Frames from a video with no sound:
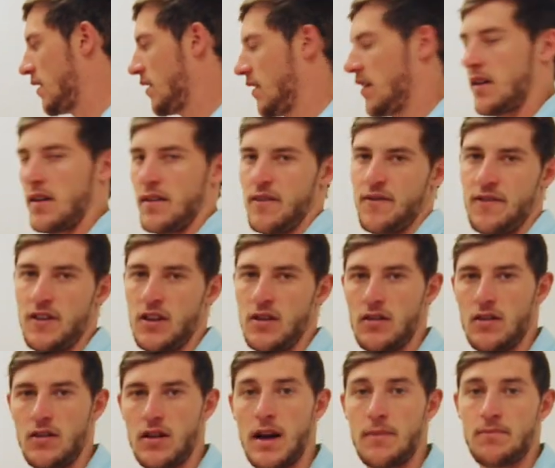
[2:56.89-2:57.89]
a
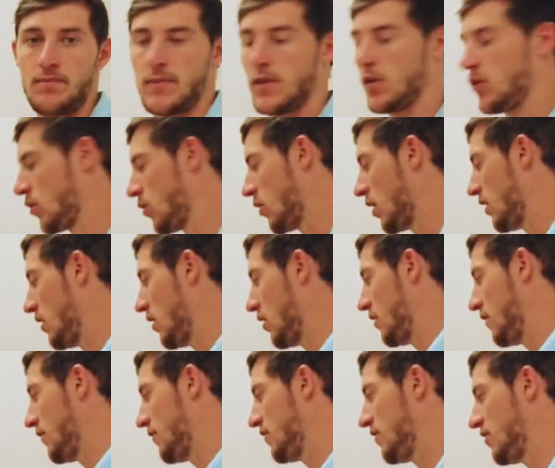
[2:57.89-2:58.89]
few or quite a lot
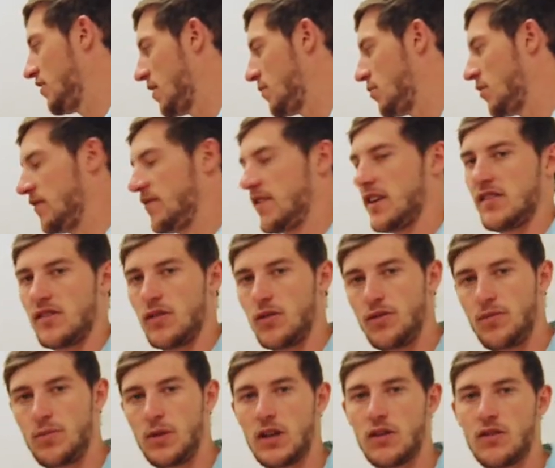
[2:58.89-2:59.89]
of separate
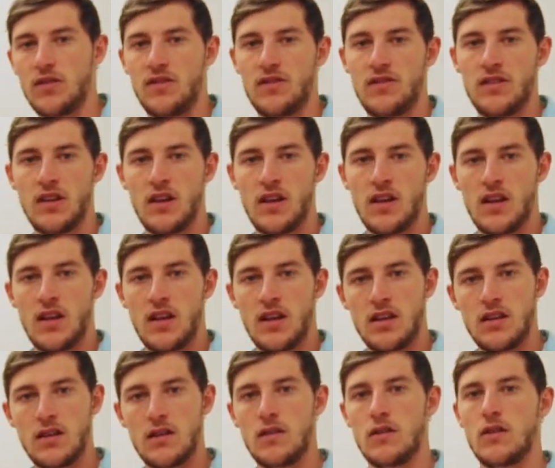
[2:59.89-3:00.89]
vessels, because
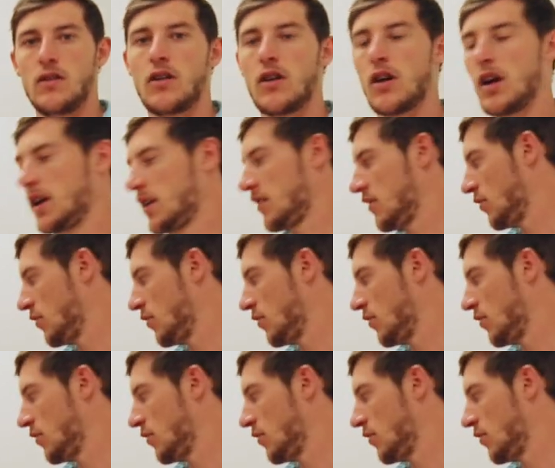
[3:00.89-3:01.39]
you're going